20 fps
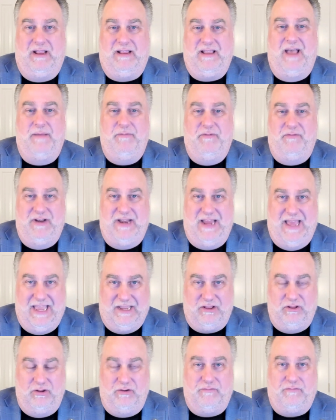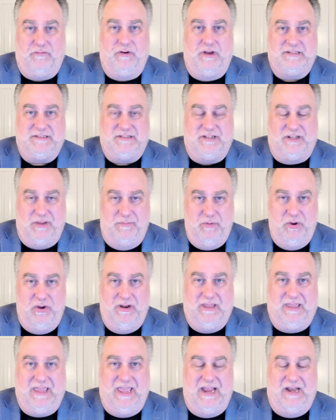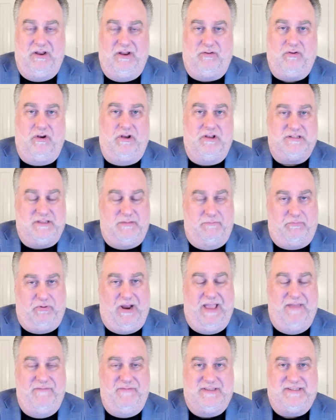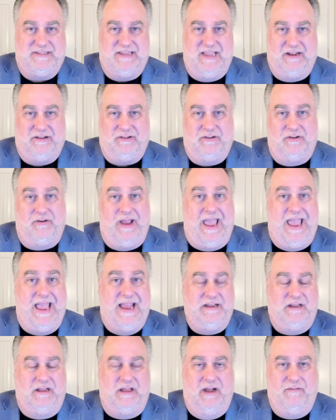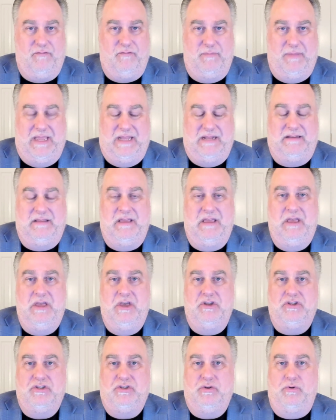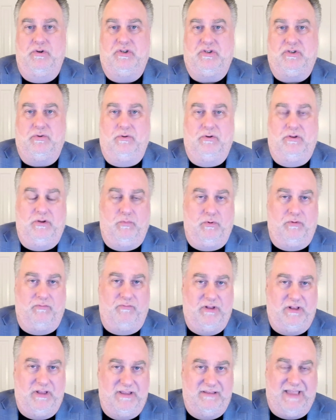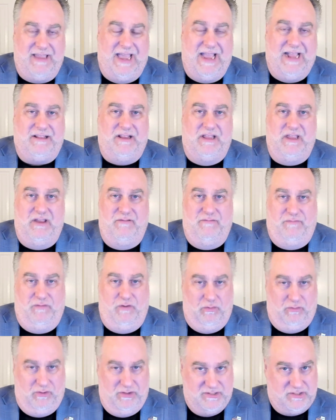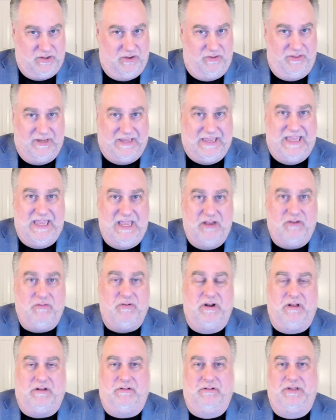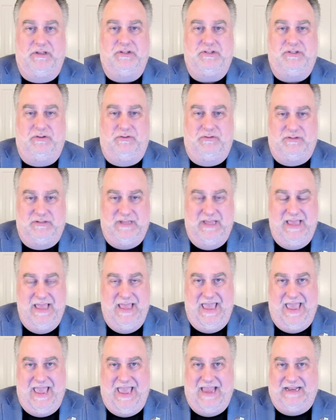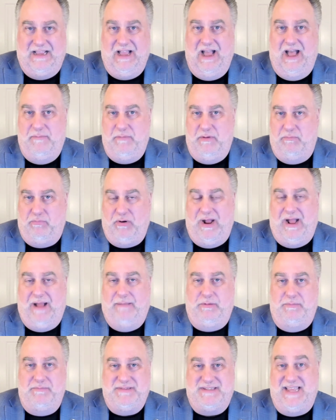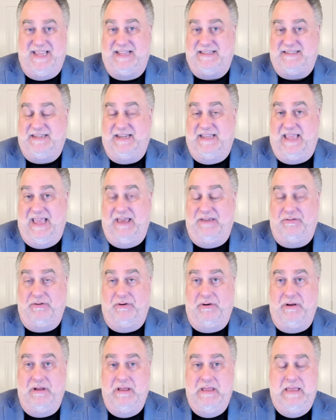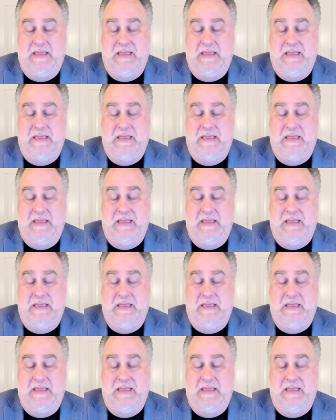Common vernacular for us to communicate across the private sector and government to ensure that we're really tackling and focused on the key critical issues and common problem sets together.